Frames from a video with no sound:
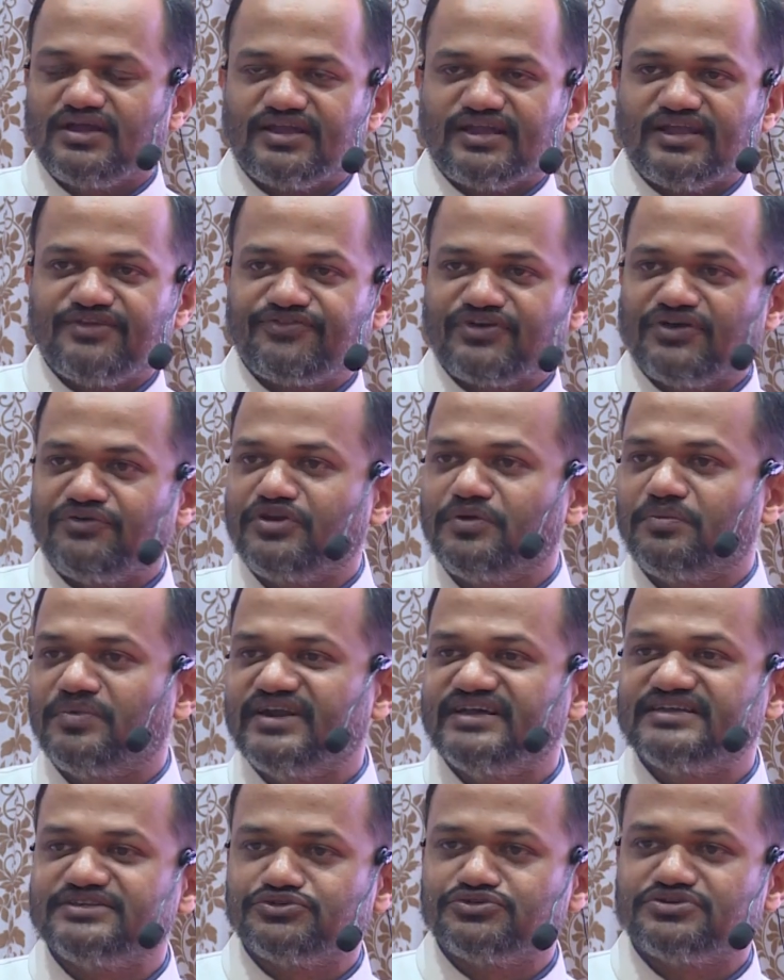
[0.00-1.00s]
If
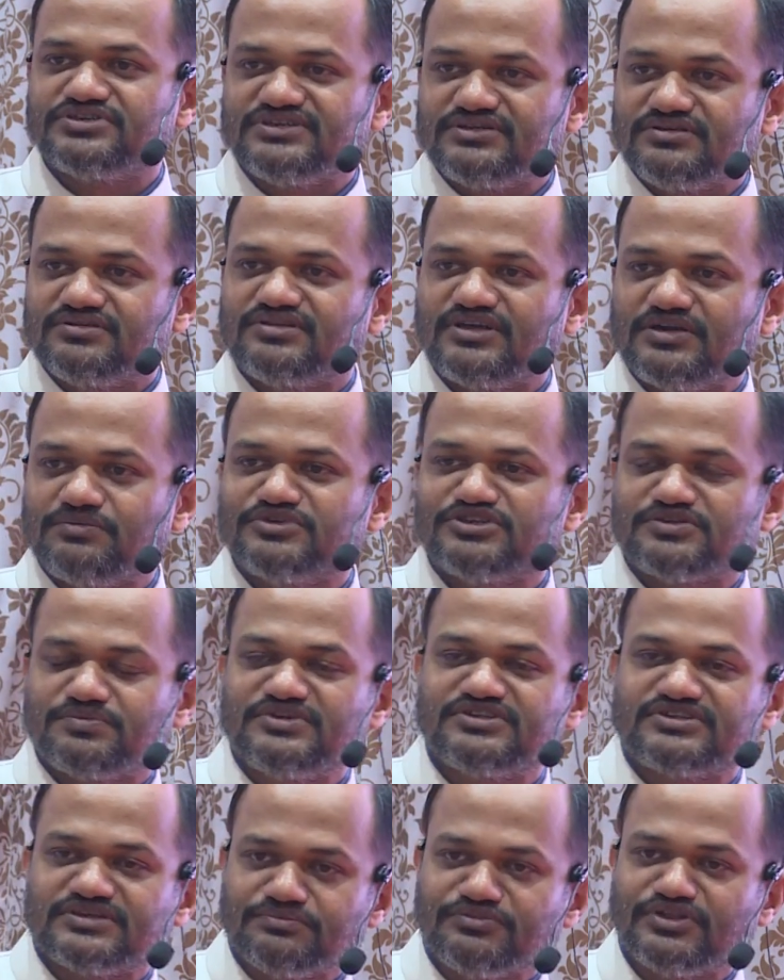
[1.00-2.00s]
everybody is using, there must
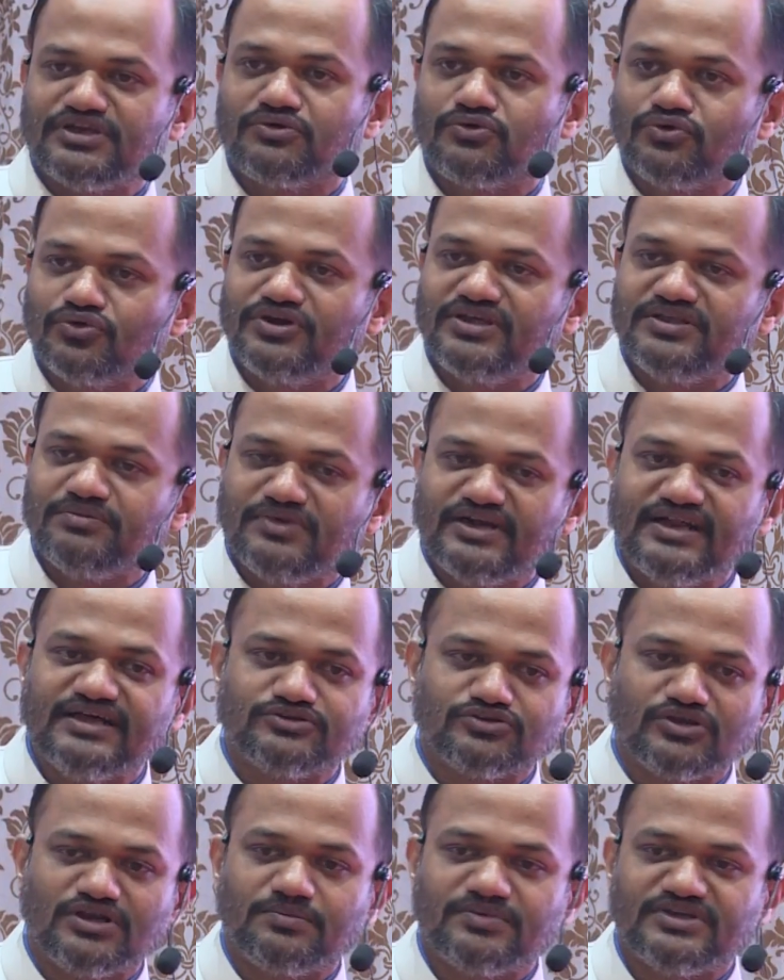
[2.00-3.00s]
be something good in
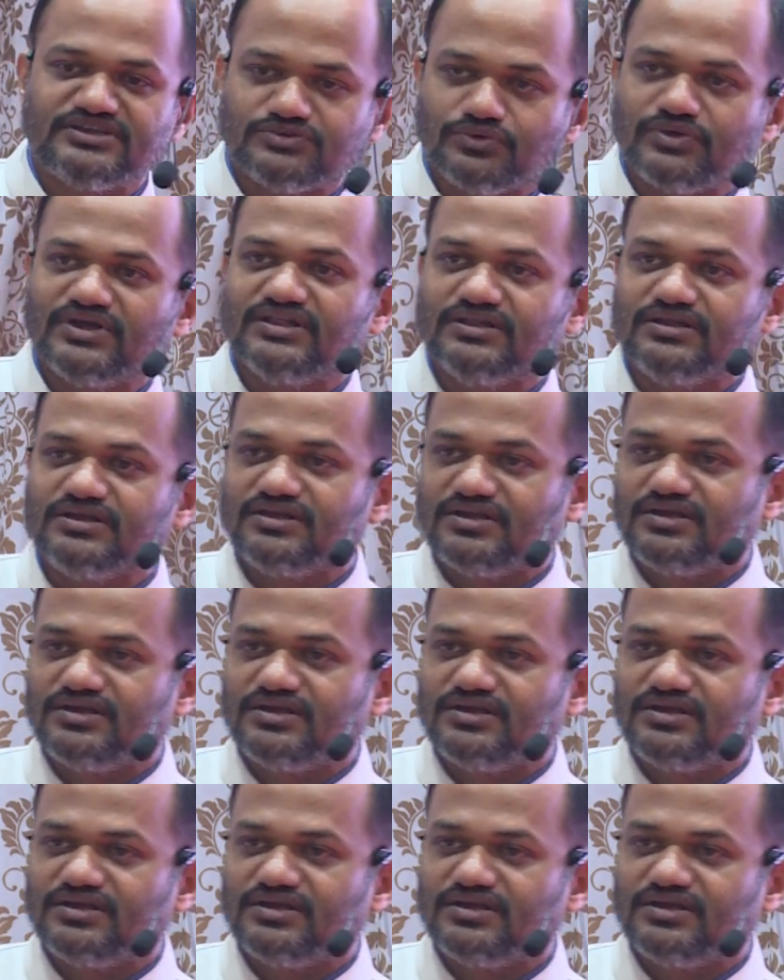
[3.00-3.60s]
midazolam as well.